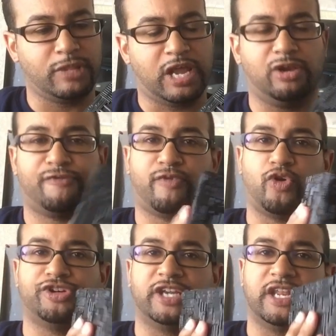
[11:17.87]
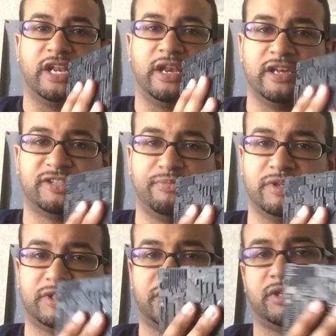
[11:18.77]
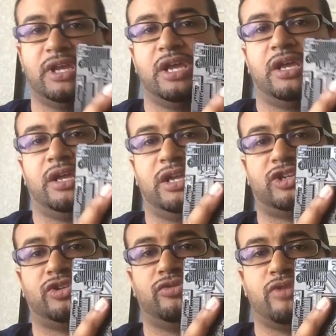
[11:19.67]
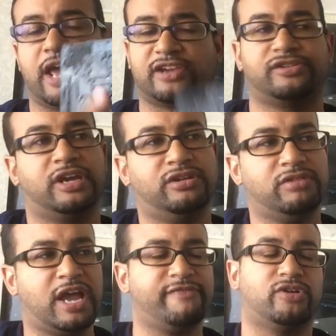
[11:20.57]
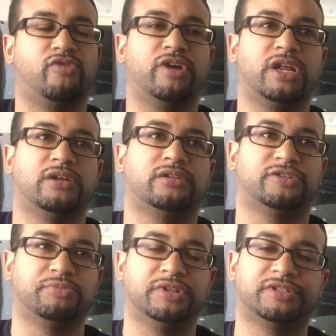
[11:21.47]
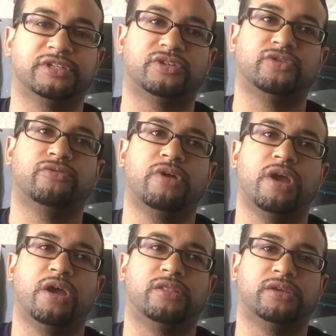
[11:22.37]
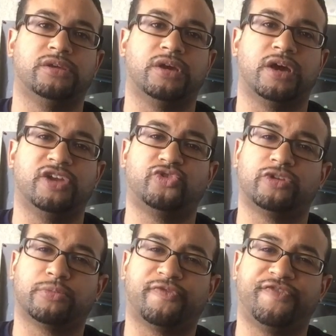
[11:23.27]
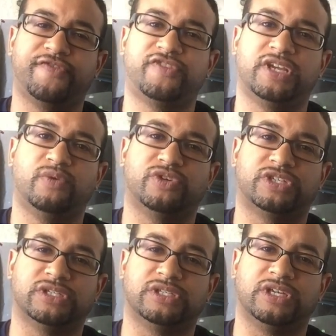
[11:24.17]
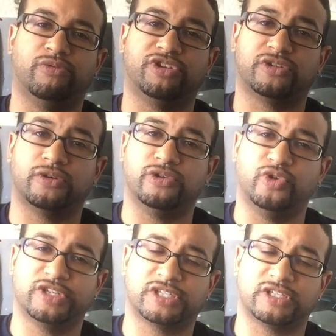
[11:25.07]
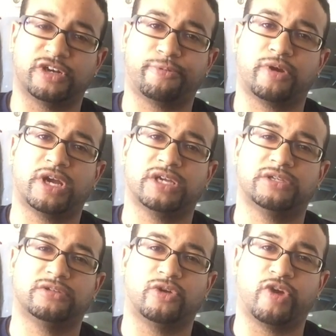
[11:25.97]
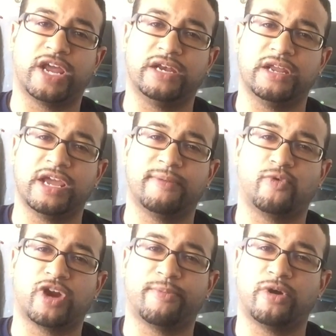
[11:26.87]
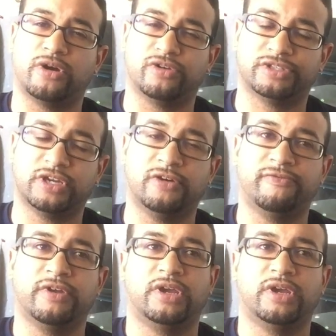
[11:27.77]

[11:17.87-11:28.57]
look forward to getting next month's issue. Actually, I do have it already, this month's issue. The issue number 50, which is the original USS Enterprise, the Grand Dame Grandma herself,